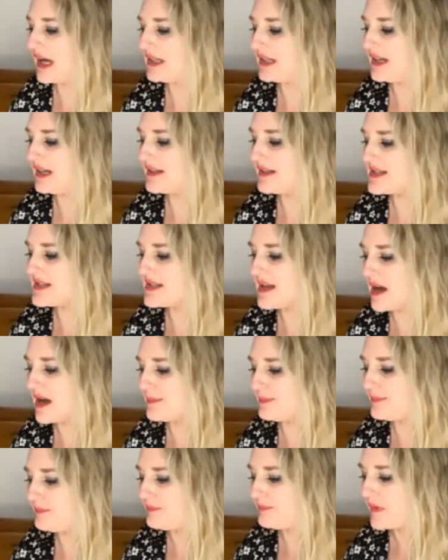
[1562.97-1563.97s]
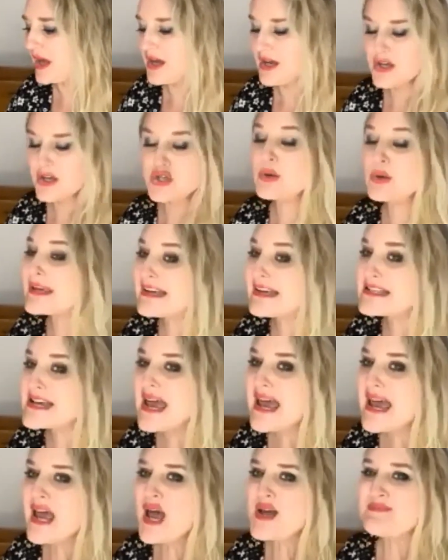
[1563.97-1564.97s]
doing it. But
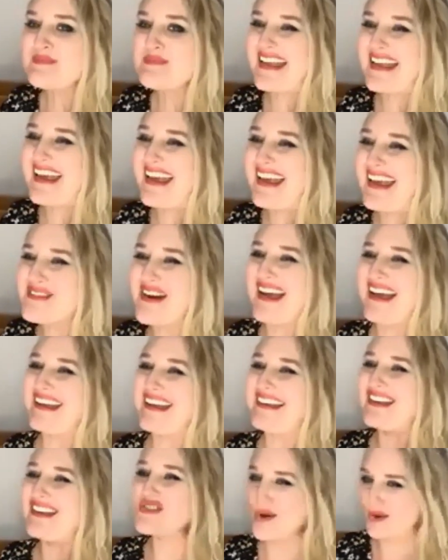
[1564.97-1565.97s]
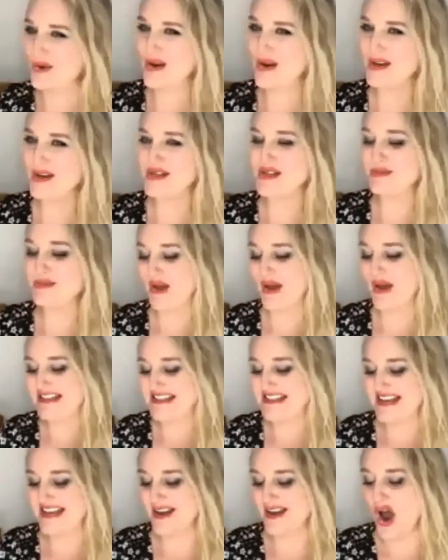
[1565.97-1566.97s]
anyway, drop your questions below. As I said,
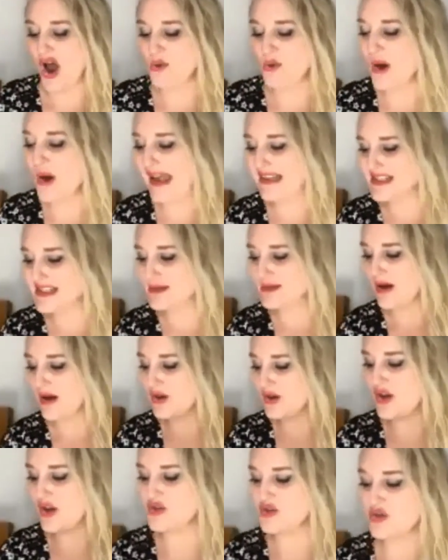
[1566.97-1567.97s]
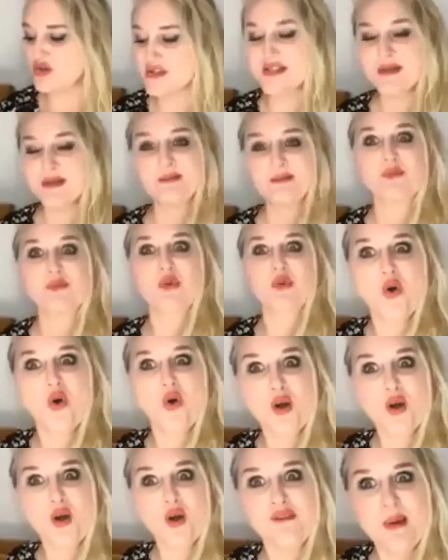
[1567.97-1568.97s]
I will answer them. I've got to go do some
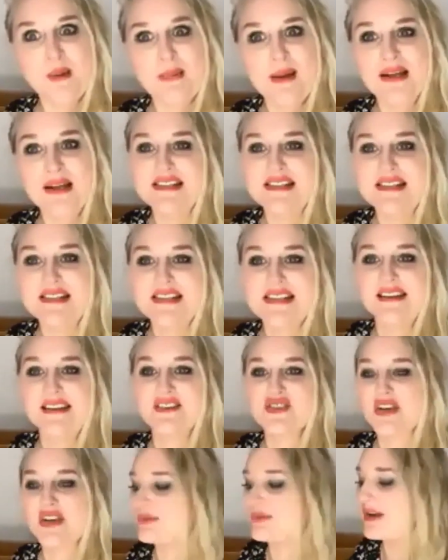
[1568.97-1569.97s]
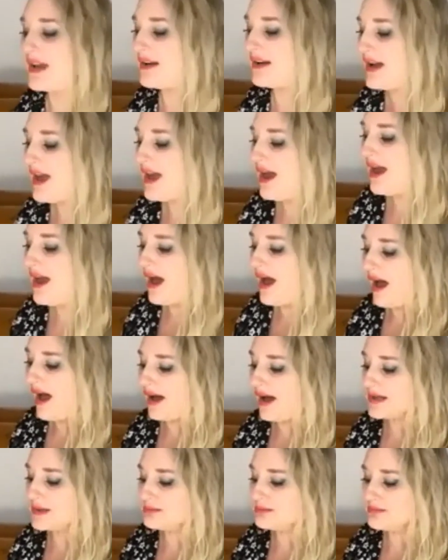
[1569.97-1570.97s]
recording for my Pakistani channel now.
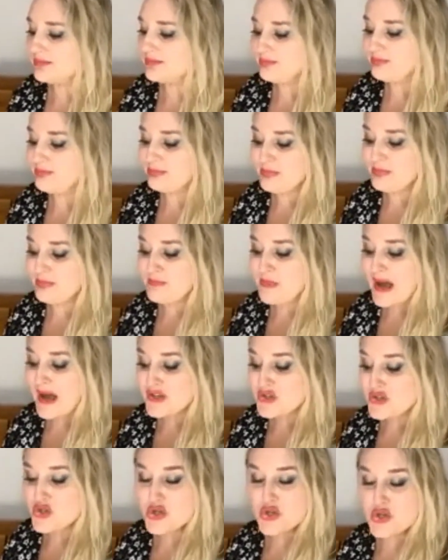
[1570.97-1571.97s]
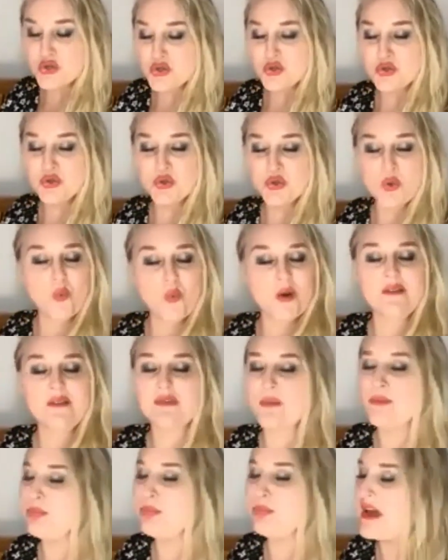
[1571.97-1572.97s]
But do
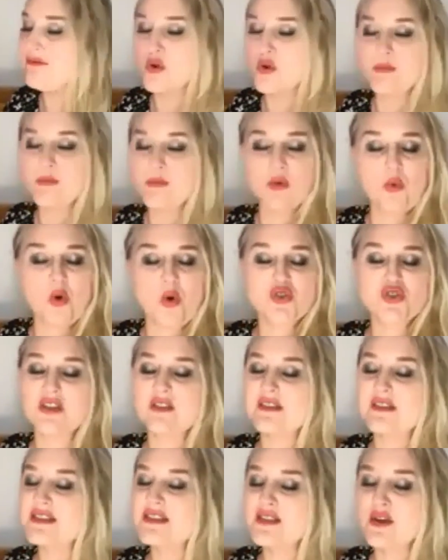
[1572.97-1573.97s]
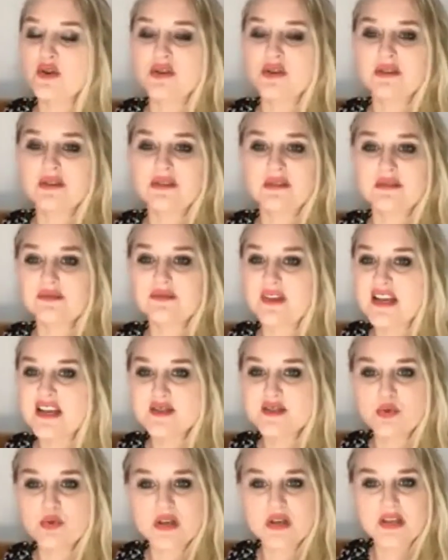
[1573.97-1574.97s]
whatever platform you're watching this on,
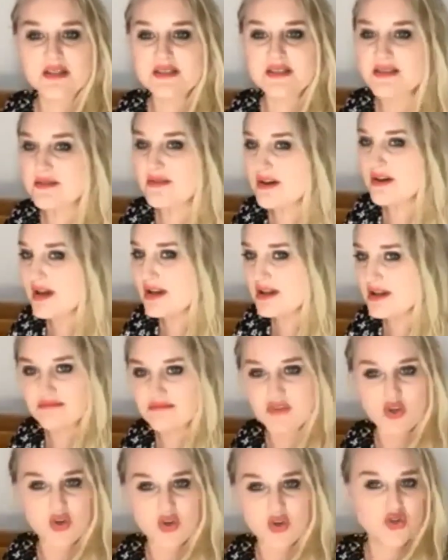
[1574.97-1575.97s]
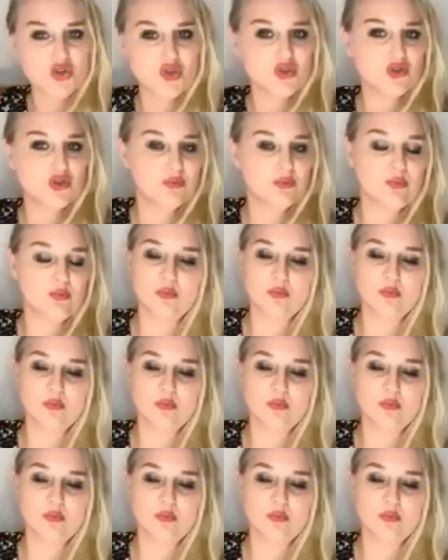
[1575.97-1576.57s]
Facebook, Instagram, YouTube,